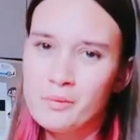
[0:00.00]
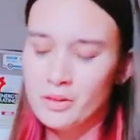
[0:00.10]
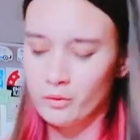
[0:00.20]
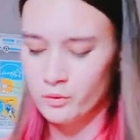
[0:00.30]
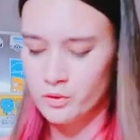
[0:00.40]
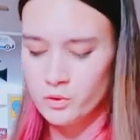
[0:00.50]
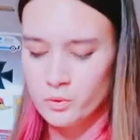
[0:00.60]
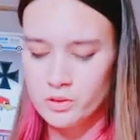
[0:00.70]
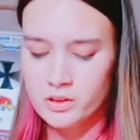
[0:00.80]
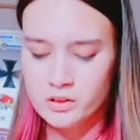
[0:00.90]
we don't own
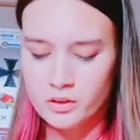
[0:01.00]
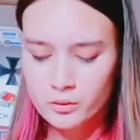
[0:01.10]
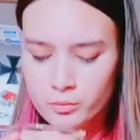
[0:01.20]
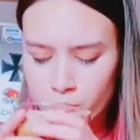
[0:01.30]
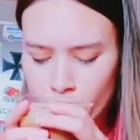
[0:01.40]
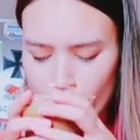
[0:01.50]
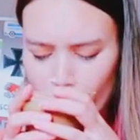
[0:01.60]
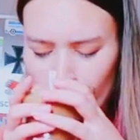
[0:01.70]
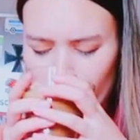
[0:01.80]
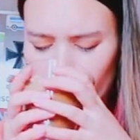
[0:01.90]
straws,
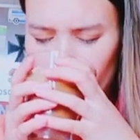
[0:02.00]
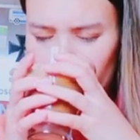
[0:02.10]
so.